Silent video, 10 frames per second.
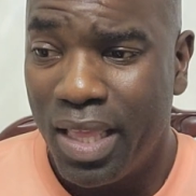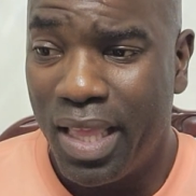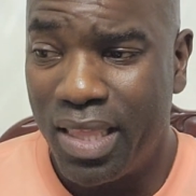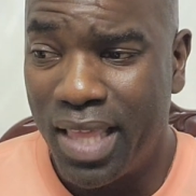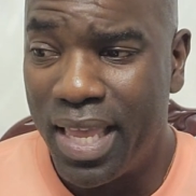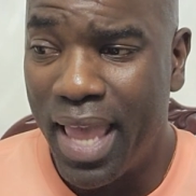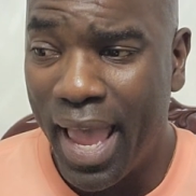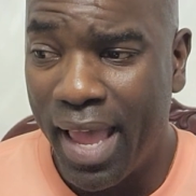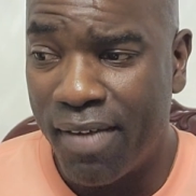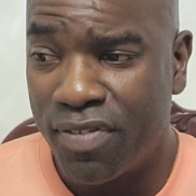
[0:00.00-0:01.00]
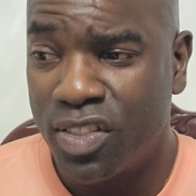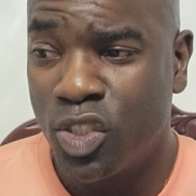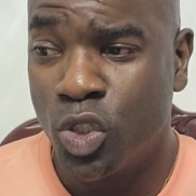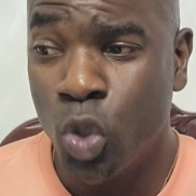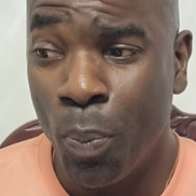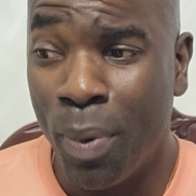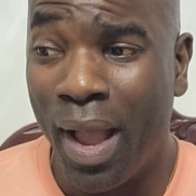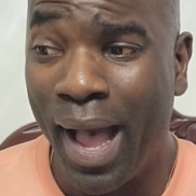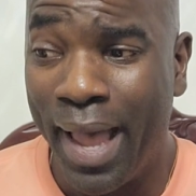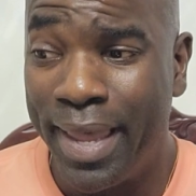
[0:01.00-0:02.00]
and they have
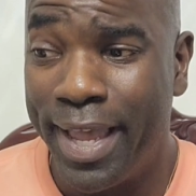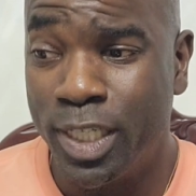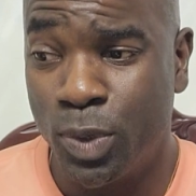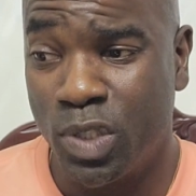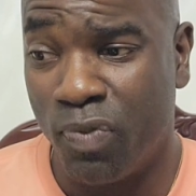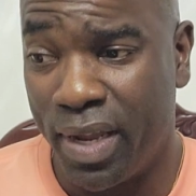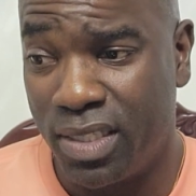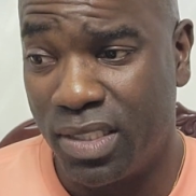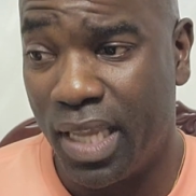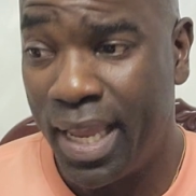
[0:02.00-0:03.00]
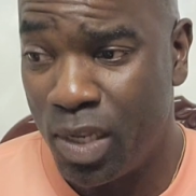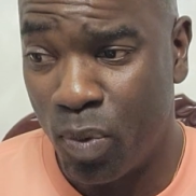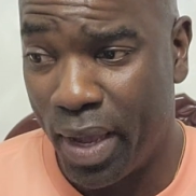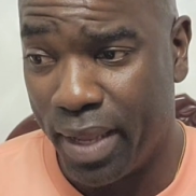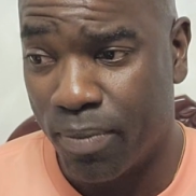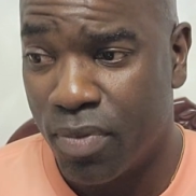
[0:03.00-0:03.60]
super high interest rates anyway.